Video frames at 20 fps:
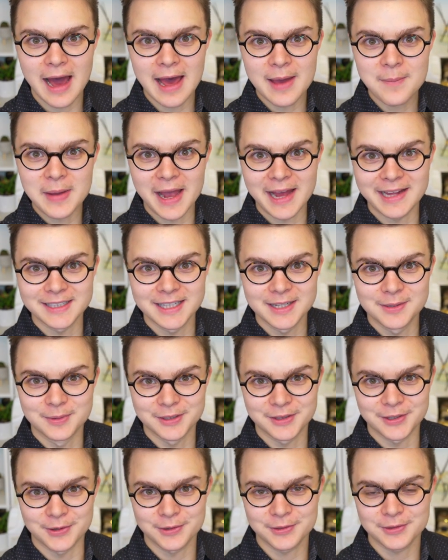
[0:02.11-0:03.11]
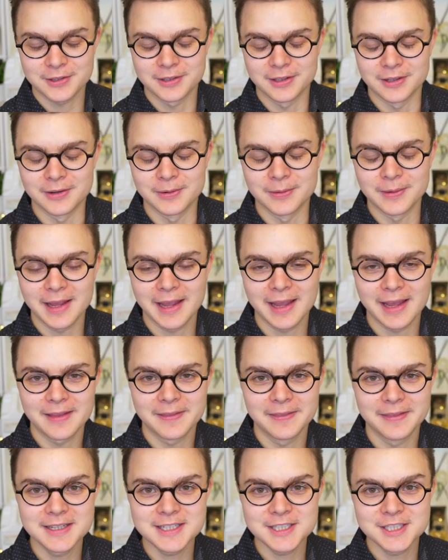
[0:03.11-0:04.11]
I'm Alan with Earthglow
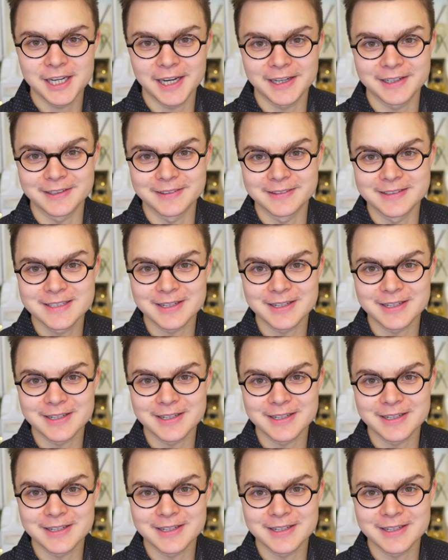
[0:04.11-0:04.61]
and this channel